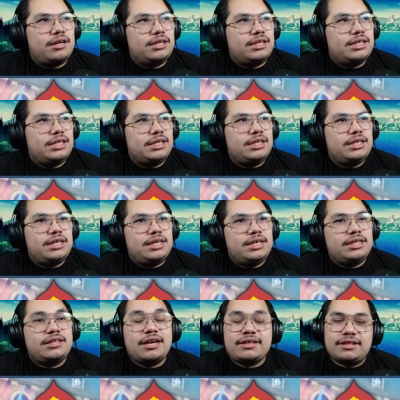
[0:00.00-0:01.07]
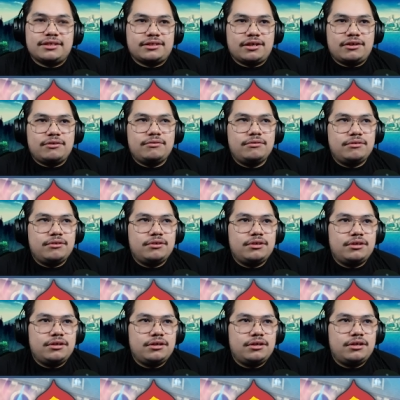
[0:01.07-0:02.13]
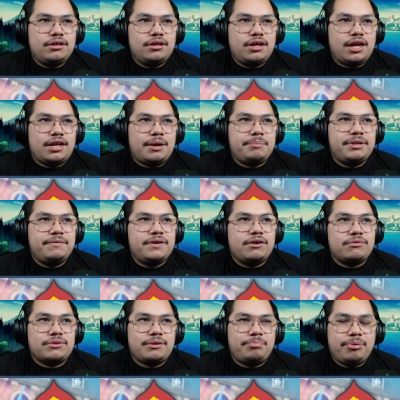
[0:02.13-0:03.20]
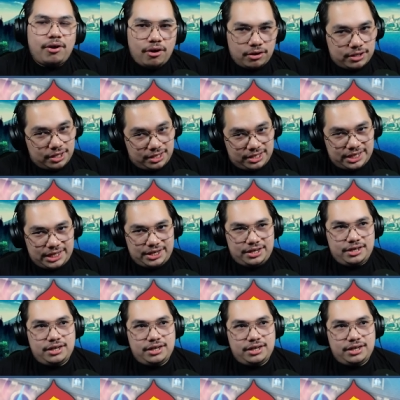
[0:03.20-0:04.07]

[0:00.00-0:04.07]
He he doesn't though, and I believe he goes to Palkia here.